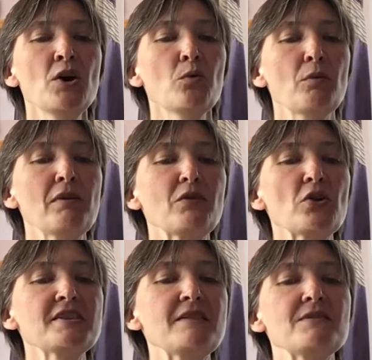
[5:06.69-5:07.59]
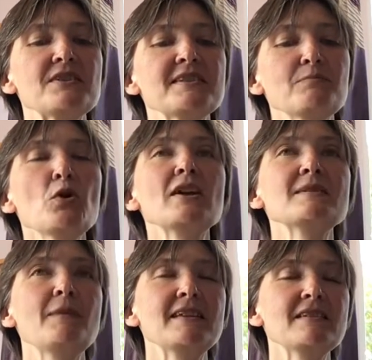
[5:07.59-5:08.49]
when we've got even the
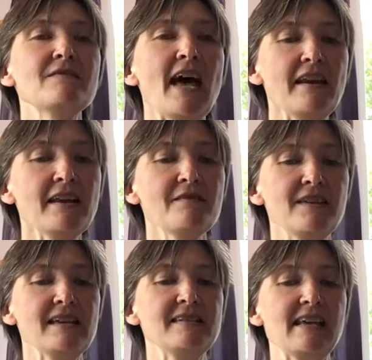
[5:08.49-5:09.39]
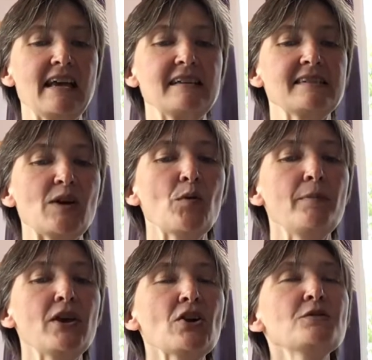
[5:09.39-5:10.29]
smallest bit of any of these things, it would
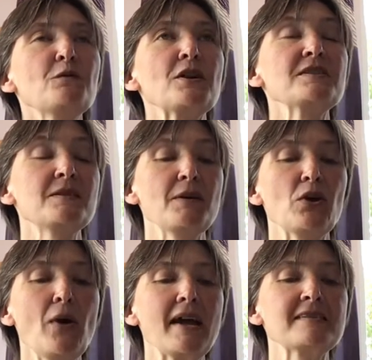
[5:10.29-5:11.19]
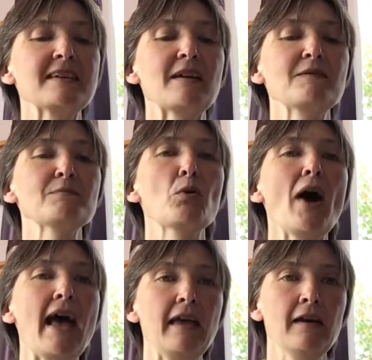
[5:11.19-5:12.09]
be good for us to be quick to give them
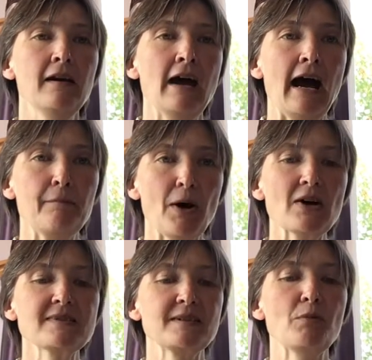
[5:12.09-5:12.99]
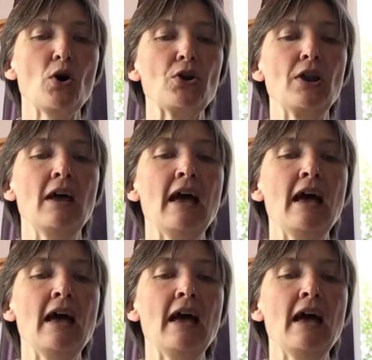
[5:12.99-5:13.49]
away and pass them on,